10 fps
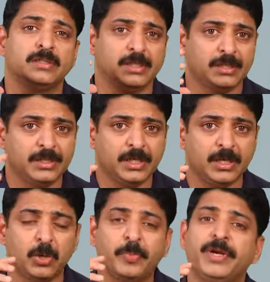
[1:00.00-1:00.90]

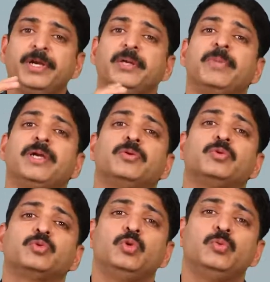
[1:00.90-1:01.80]
surgical operating
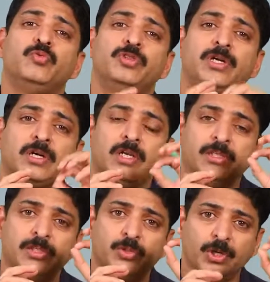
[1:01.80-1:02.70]
microscope with at
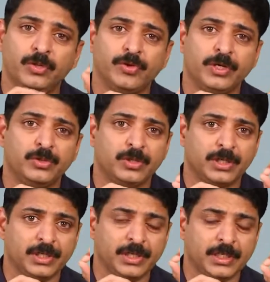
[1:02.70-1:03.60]
least 25 to
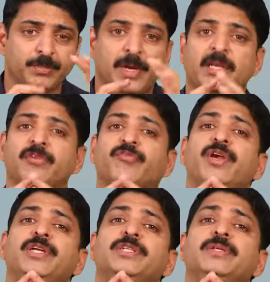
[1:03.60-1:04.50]
30x
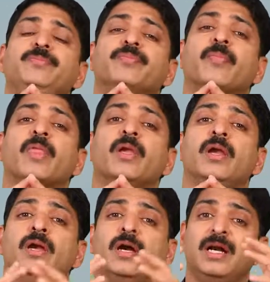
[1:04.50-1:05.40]
magnification.
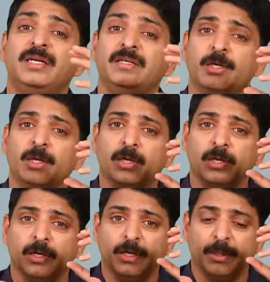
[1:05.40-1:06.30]
And
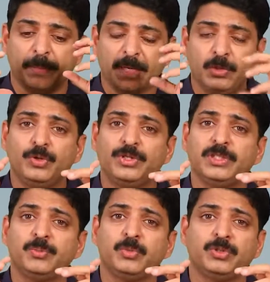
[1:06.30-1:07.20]
a micro
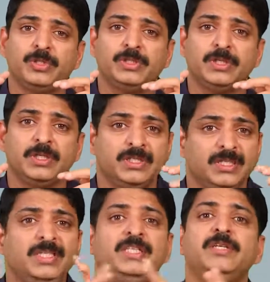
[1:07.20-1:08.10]
TESE procedure
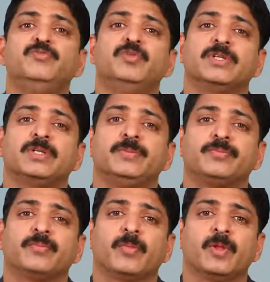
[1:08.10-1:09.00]
is a teamwork.
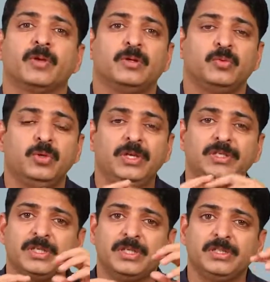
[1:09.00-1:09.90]
Only
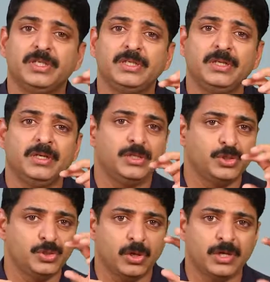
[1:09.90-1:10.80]
surgeon
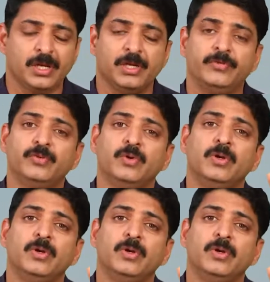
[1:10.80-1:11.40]
is not enough.